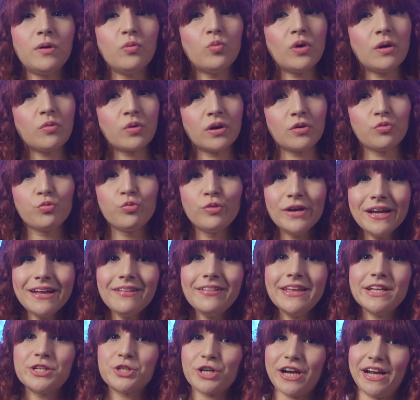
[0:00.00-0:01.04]
But what we're
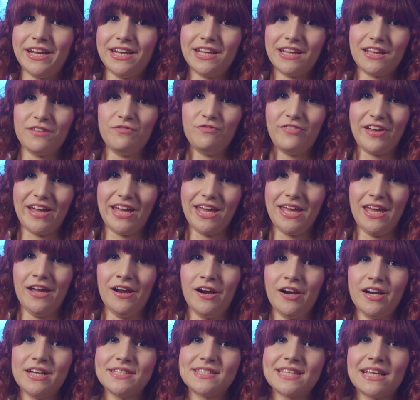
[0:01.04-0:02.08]
really trying to convey
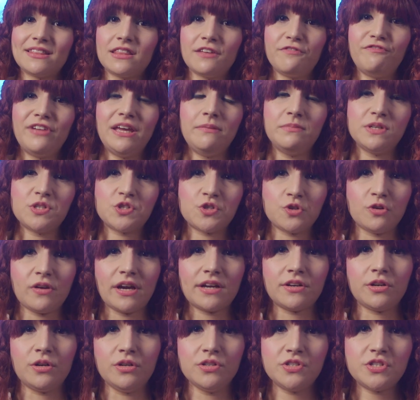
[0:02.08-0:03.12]
here is that the famous
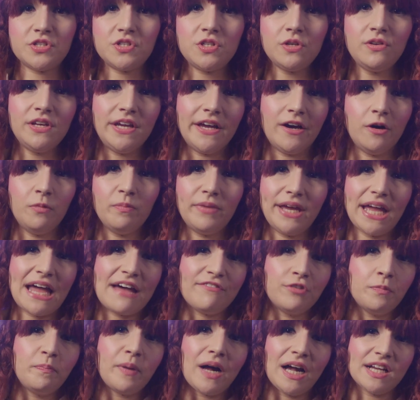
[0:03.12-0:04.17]
director and studio may
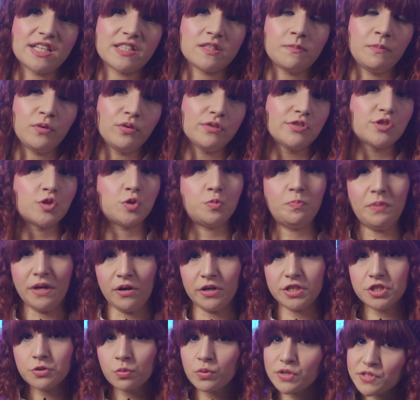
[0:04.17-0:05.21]
have a possible
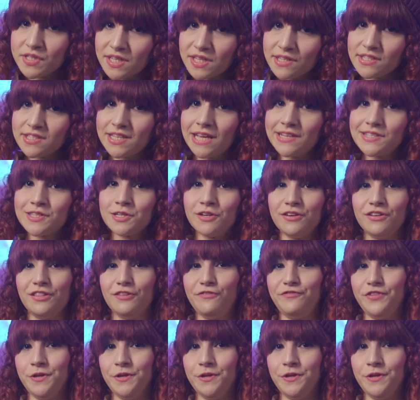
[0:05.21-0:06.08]
spiritual successor in the